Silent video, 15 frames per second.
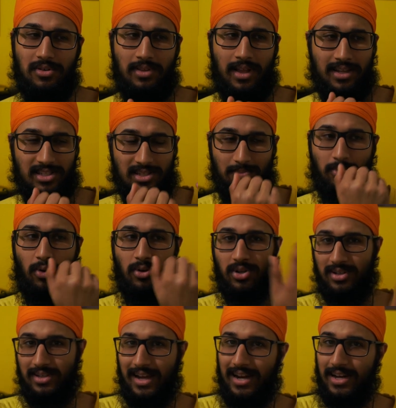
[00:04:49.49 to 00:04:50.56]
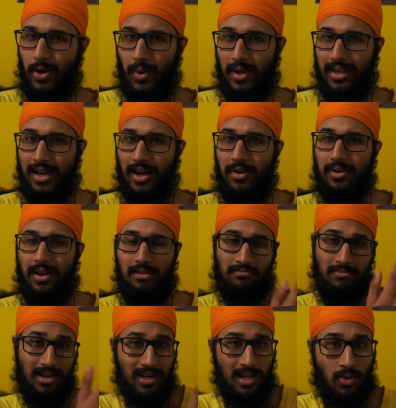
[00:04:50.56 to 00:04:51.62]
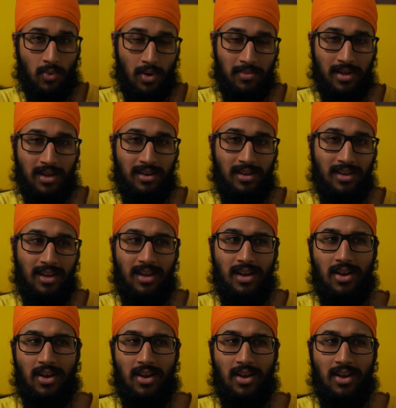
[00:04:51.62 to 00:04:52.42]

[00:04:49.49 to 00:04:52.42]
like support your dad going out and meeting women,